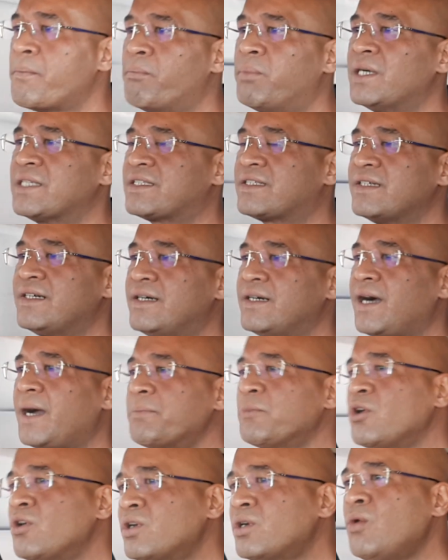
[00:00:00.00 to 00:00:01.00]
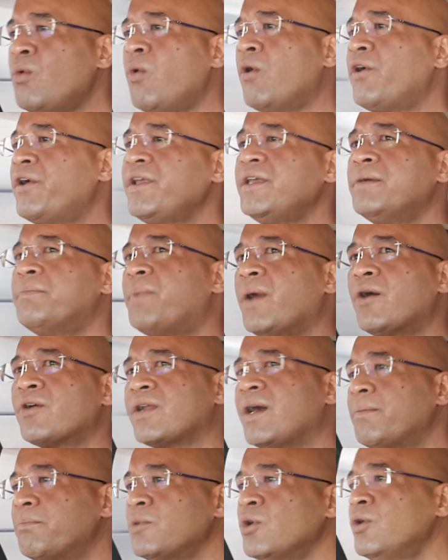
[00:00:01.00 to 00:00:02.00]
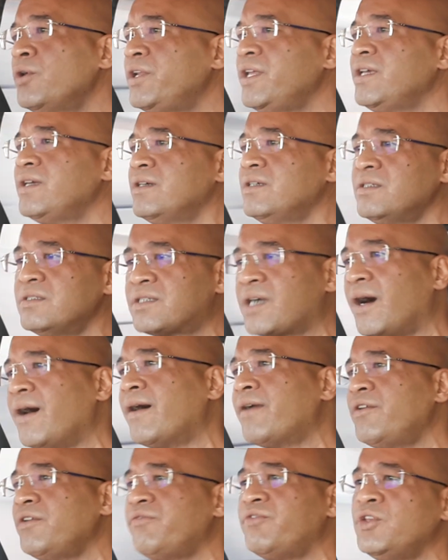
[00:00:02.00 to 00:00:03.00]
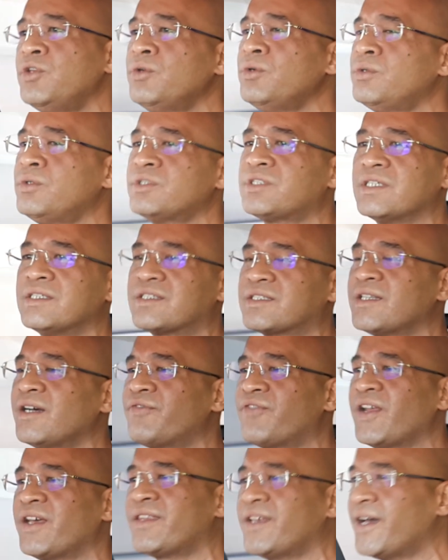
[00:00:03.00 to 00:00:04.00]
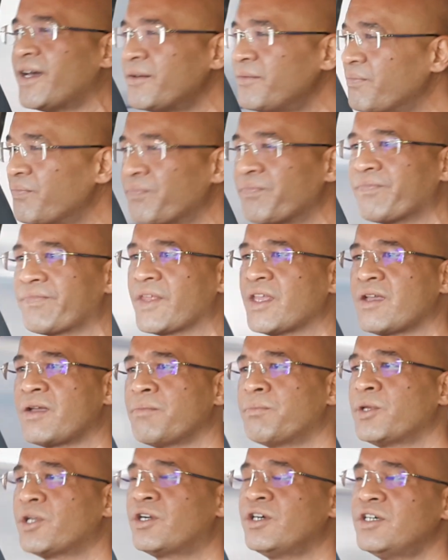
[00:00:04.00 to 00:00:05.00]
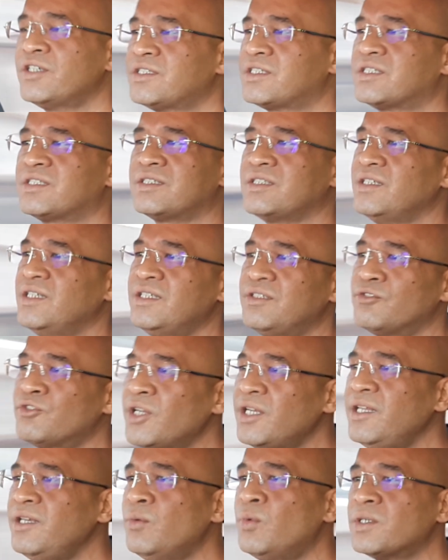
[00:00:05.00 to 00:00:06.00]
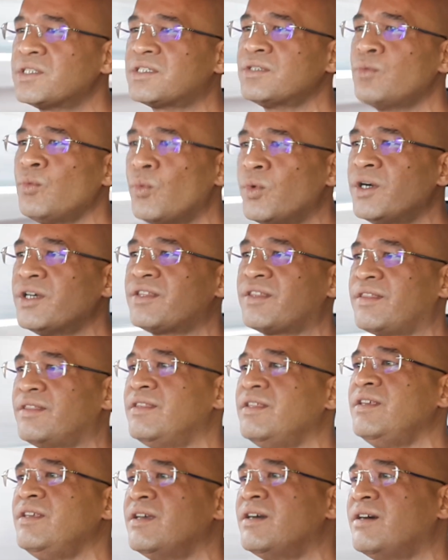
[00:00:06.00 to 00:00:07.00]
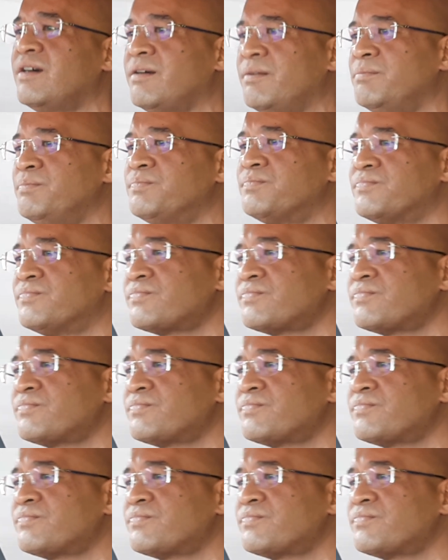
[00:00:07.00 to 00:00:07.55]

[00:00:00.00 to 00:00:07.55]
But uh, I'm not gonna worry about uploading car reviews and stuff like that, because it really wasn't worth the um,